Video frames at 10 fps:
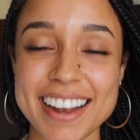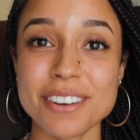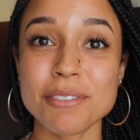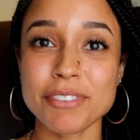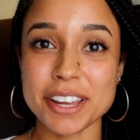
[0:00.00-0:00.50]

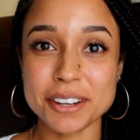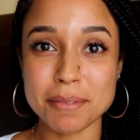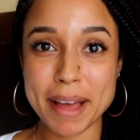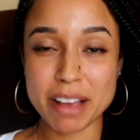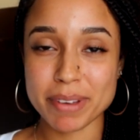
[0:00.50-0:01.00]
and it'll fit in
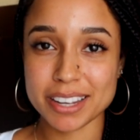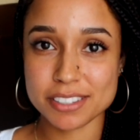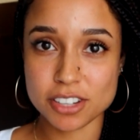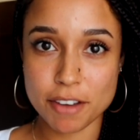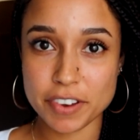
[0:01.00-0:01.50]
your backpack.
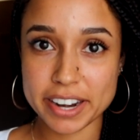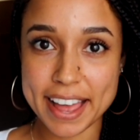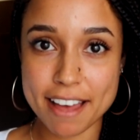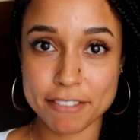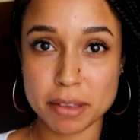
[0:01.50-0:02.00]
It's not very
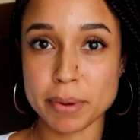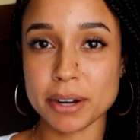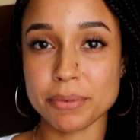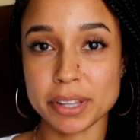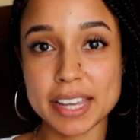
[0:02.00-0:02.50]
heavy, but
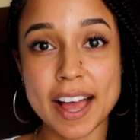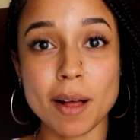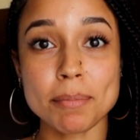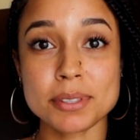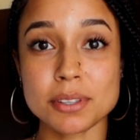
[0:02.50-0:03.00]
it really
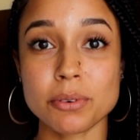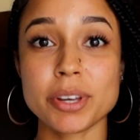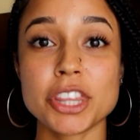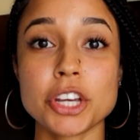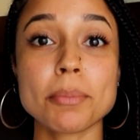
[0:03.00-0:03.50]
helps
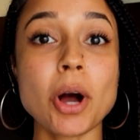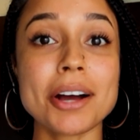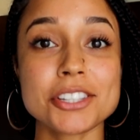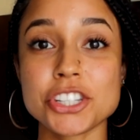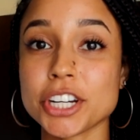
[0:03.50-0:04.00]
with your
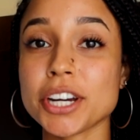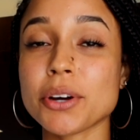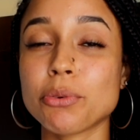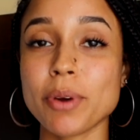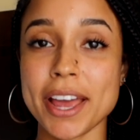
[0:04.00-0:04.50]
posture
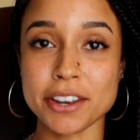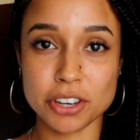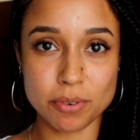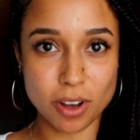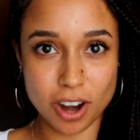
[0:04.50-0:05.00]
when
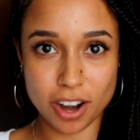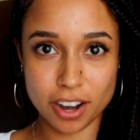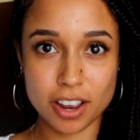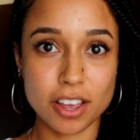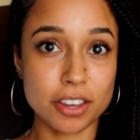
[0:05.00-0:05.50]
you
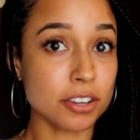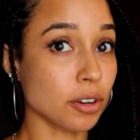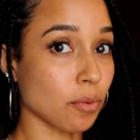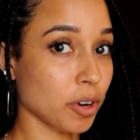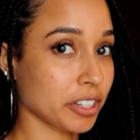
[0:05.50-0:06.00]
are, you
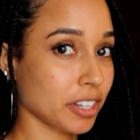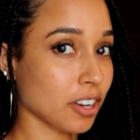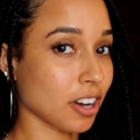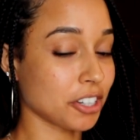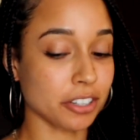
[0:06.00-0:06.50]
know, working
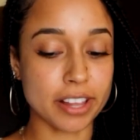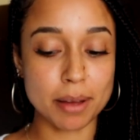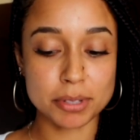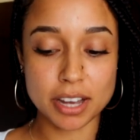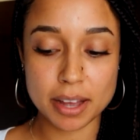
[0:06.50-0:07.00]
on your
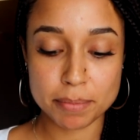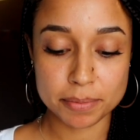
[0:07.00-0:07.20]
laptop.